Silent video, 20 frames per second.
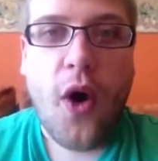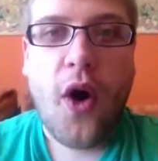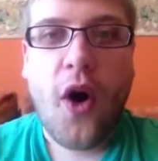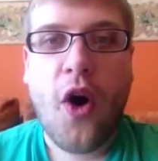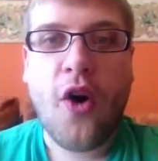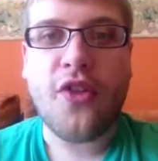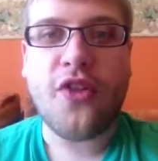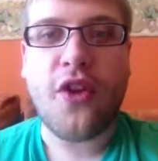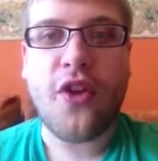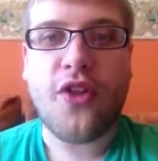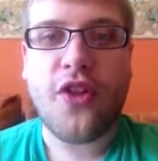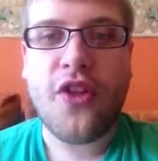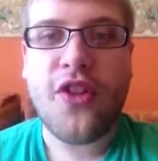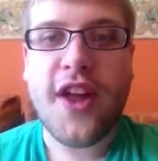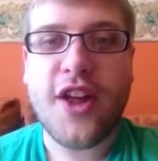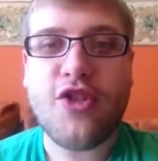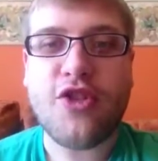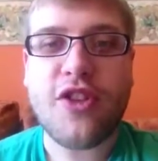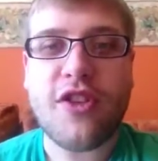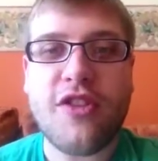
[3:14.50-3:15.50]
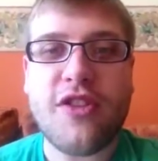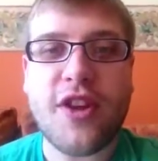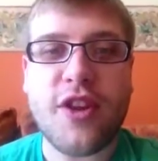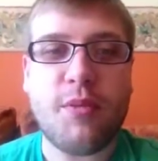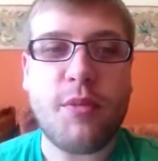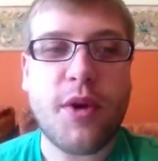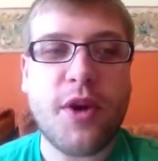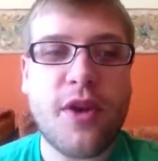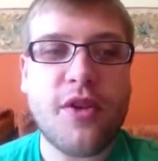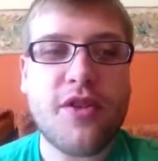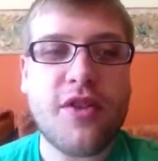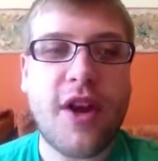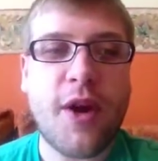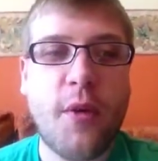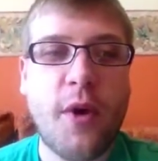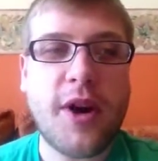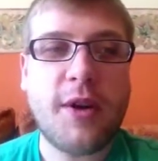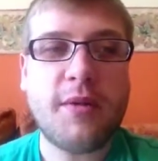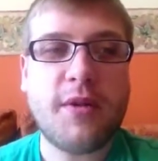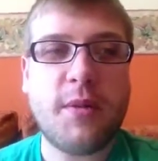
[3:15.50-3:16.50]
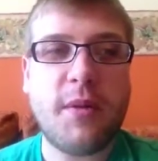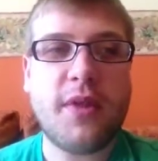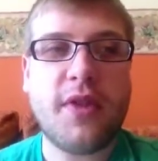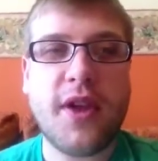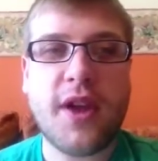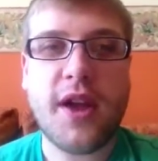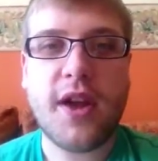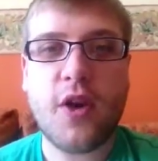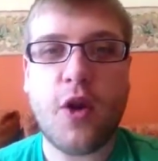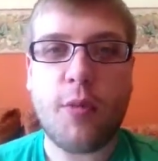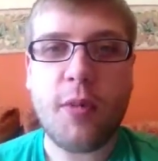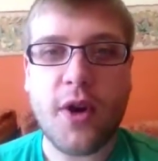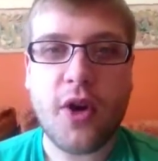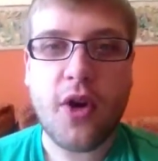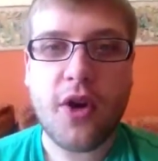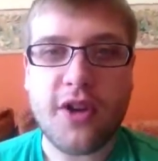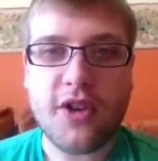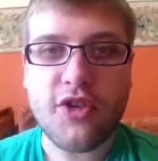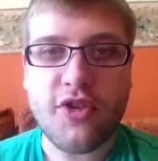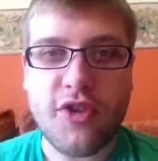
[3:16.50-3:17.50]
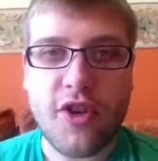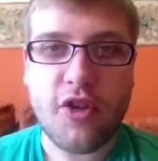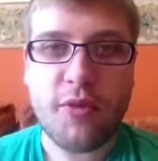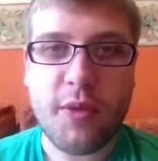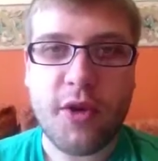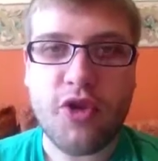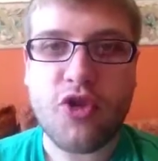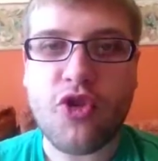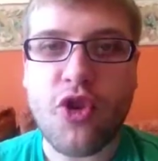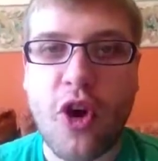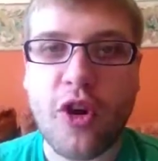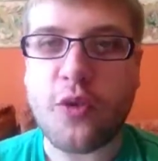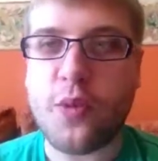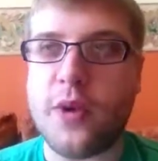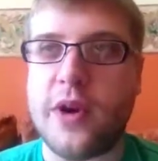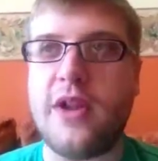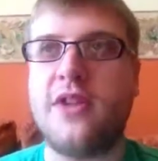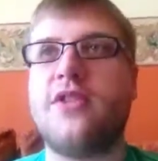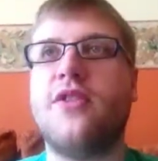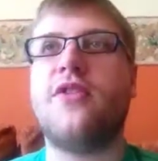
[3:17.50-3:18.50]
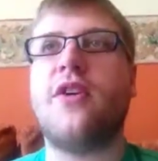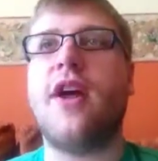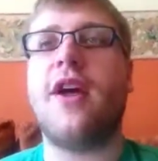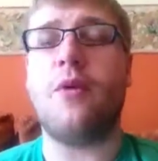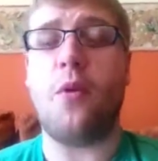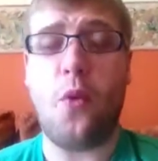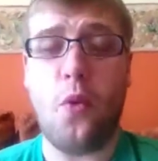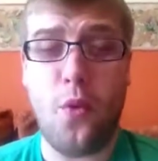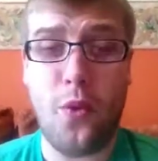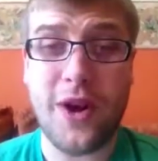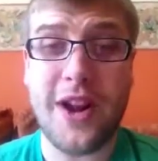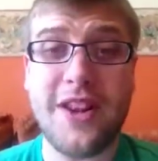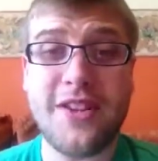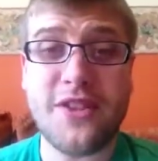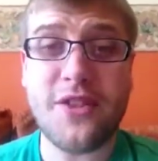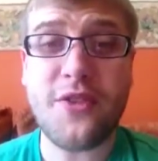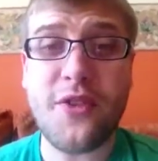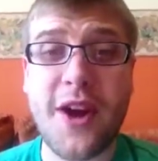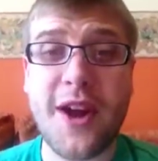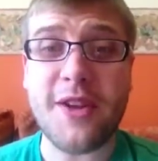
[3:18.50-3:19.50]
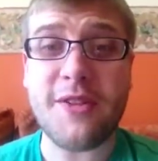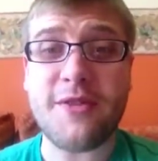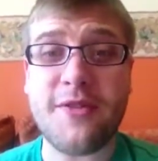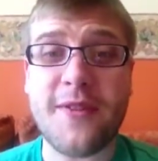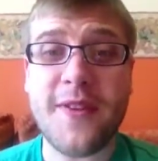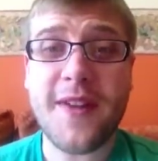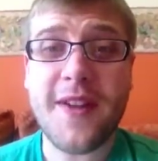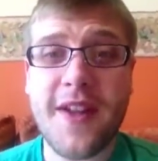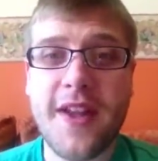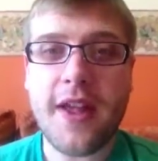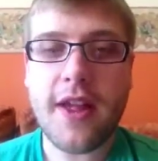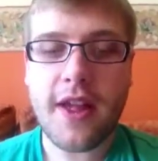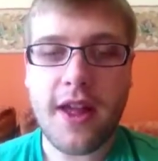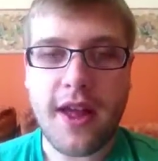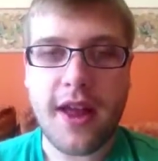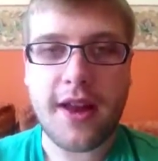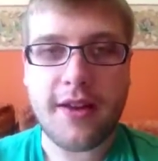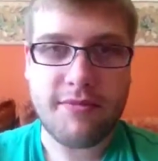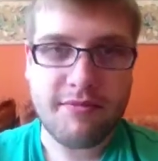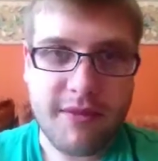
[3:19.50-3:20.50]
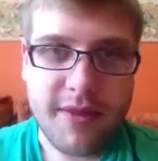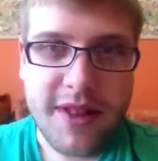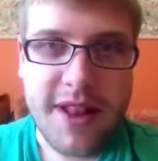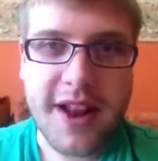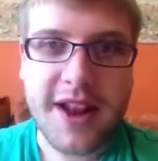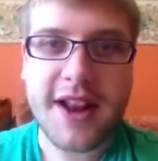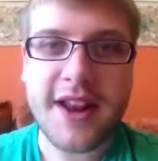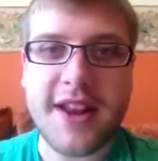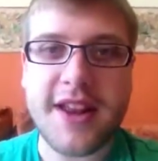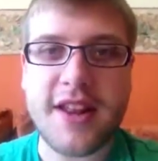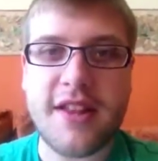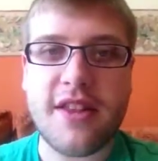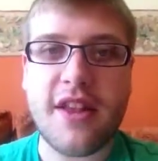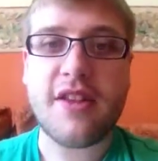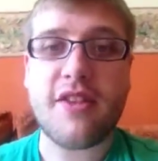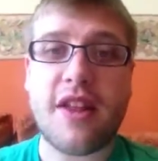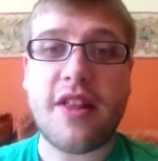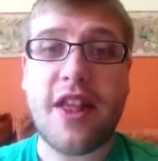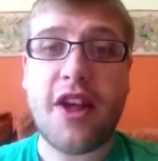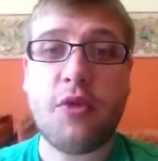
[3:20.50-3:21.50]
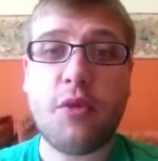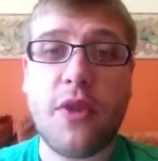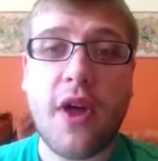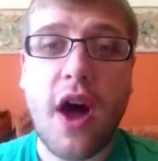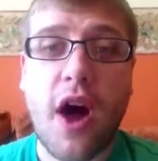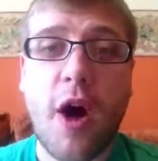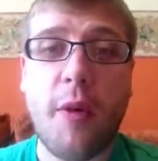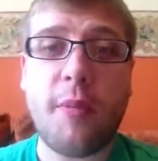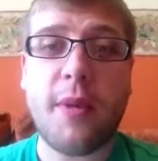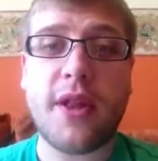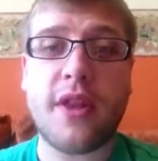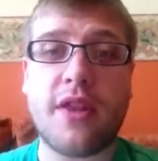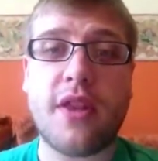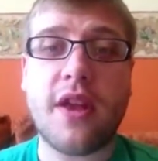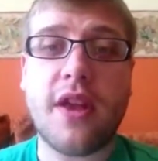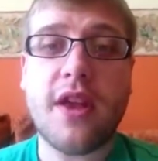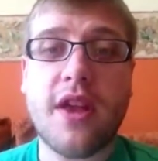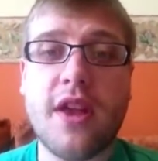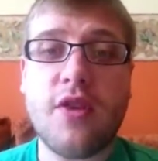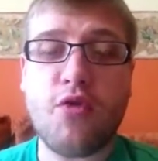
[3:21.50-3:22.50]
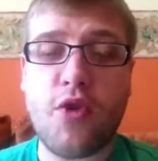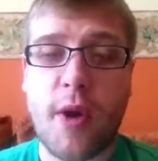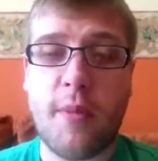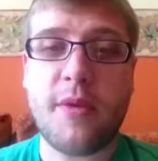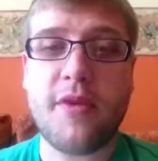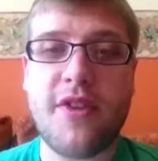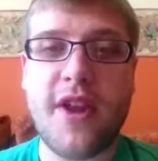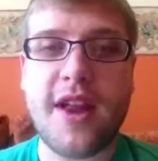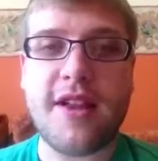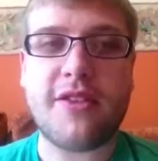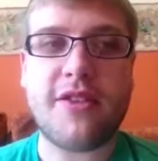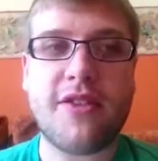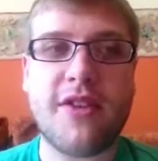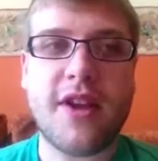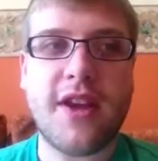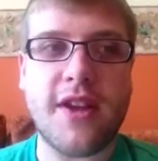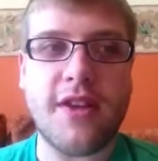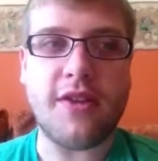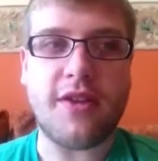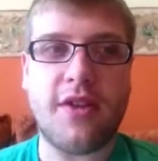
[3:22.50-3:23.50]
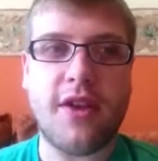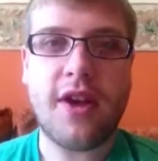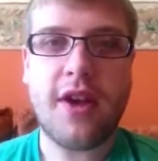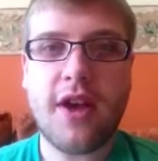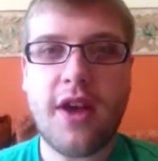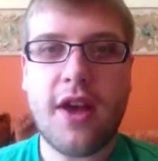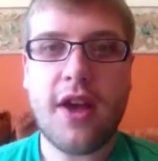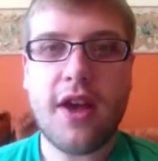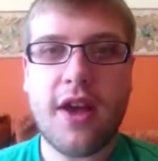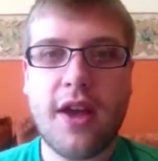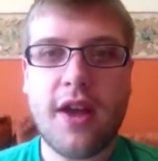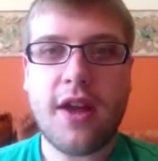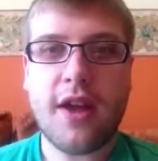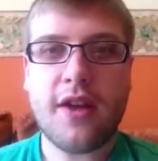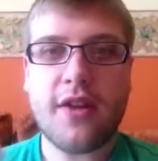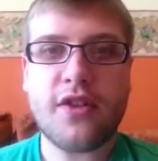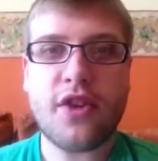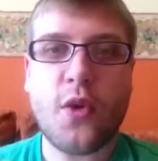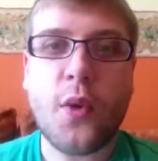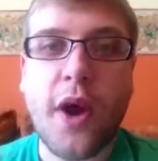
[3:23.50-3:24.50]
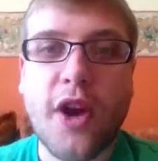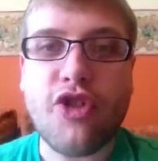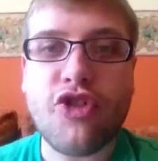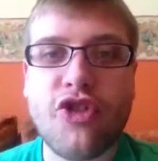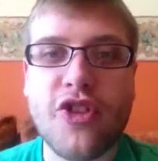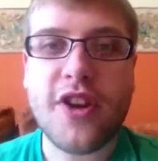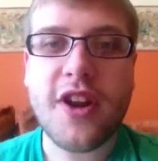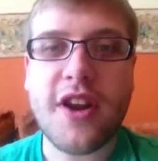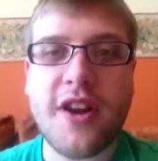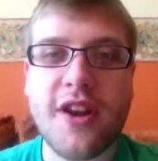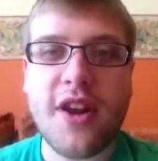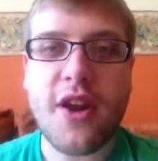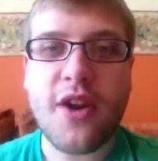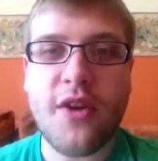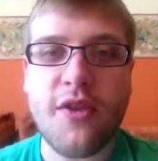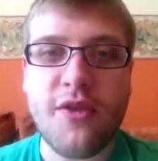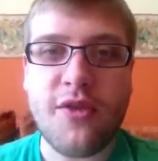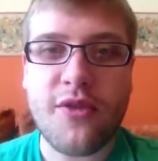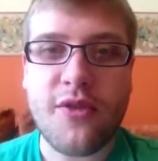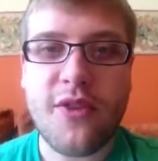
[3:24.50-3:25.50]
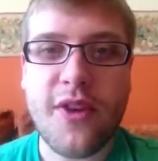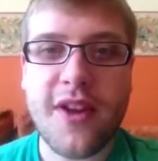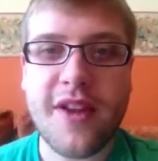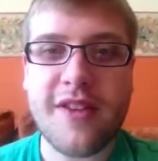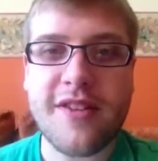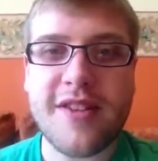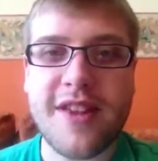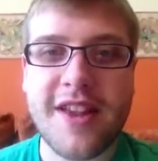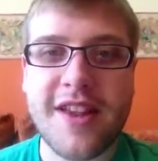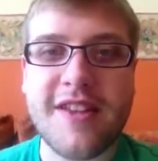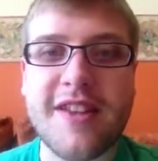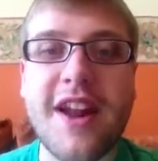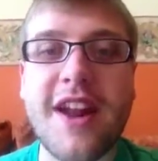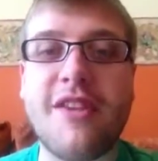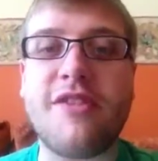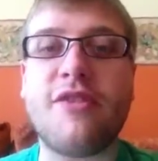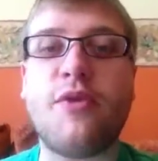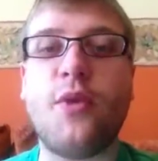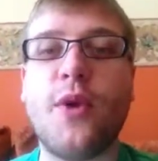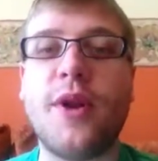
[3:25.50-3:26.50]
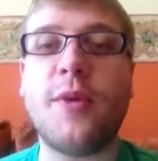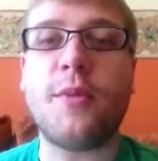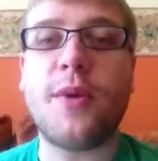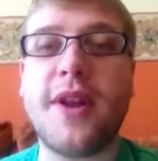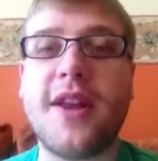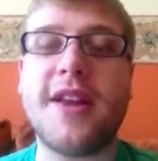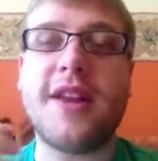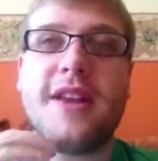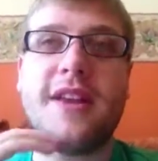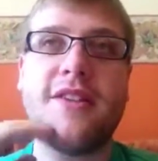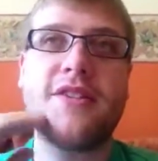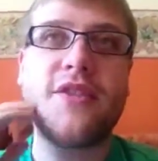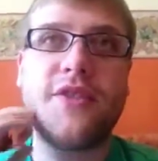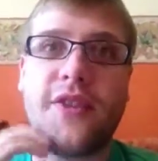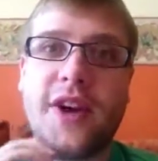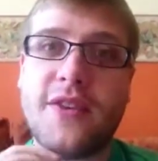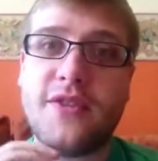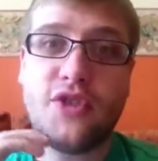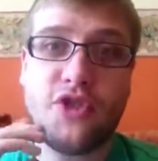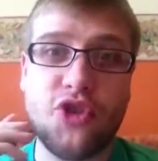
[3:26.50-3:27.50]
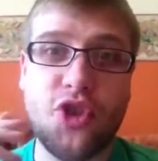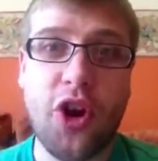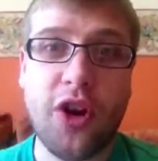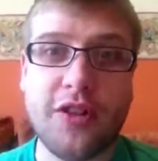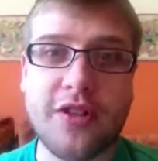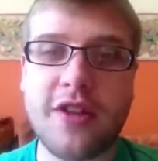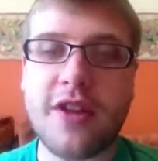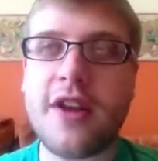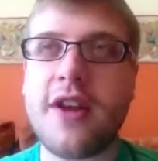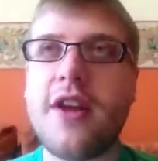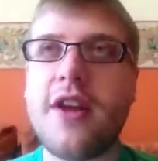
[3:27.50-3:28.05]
on the edge of the seat, because I want him to be thinking, oh my god, he's just been shot, will he survive? And luckily he does, and that's what the heartbeat represents, is the questioning of his life. Will he survive the shot?